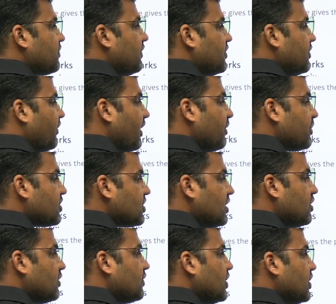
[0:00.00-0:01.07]

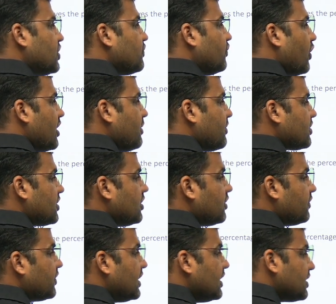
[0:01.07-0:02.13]
55% of this, 40%
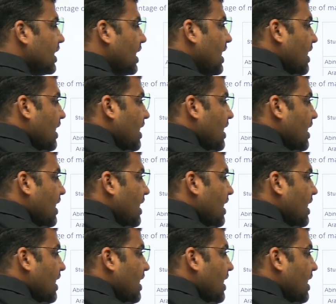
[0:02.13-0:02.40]
of this.